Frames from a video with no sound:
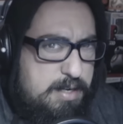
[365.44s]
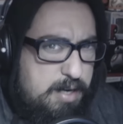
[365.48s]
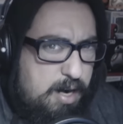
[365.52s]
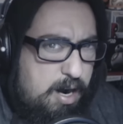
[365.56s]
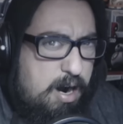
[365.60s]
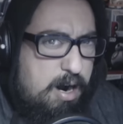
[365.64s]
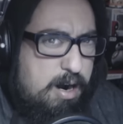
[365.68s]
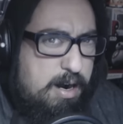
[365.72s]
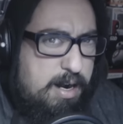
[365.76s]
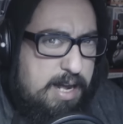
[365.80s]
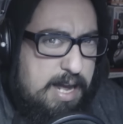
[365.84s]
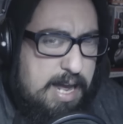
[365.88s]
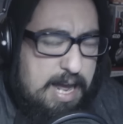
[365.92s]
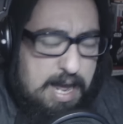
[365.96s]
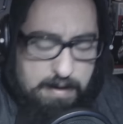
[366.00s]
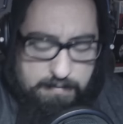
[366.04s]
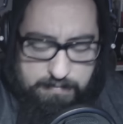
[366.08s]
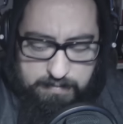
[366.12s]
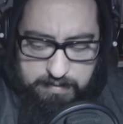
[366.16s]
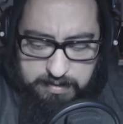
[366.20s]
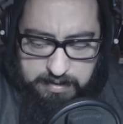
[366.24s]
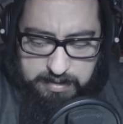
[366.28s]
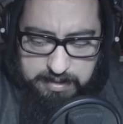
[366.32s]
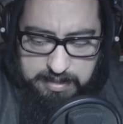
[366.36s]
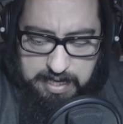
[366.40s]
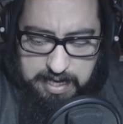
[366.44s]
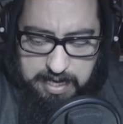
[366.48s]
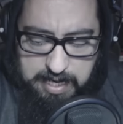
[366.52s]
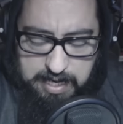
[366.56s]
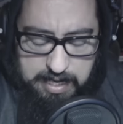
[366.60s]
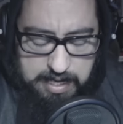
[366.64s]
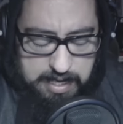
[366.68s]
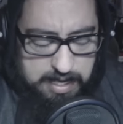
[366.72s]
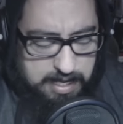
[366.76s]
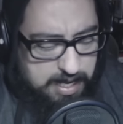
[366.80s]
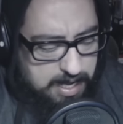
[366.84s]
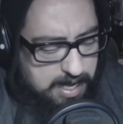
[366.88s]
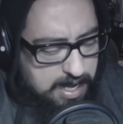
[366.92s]
dark, I have to say.
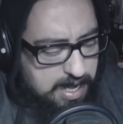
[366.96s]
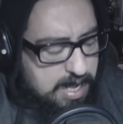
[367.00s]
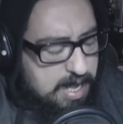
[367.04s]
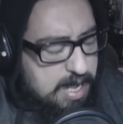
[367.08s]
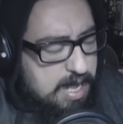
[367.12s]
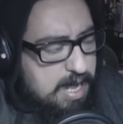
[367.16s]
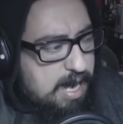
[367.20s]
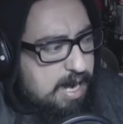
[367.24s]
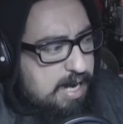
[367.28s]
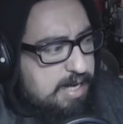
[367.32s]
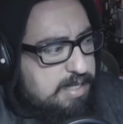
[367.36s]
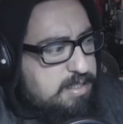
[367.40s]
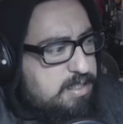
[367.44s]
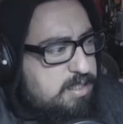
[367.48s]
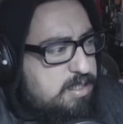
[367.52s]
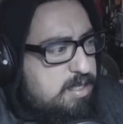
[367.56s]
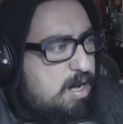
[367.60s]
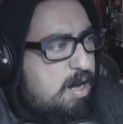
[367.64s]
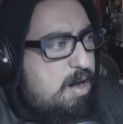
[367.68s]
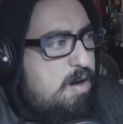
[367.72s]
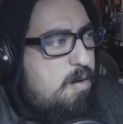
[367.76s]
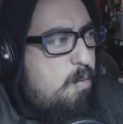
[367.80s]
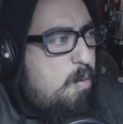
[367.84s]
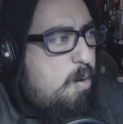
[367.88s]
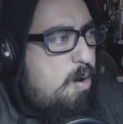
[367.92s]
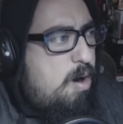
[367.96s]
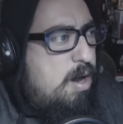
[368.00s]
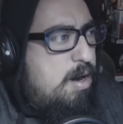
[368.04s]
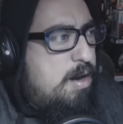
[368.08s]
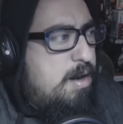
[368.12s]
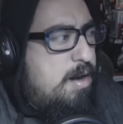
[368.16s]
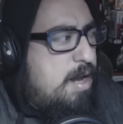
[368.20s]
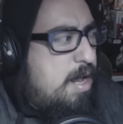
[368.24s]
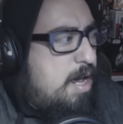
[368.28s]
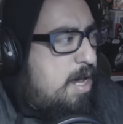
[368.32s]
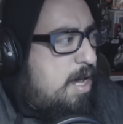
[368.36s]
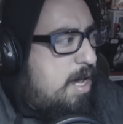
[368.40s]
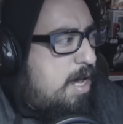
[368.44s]
I saw one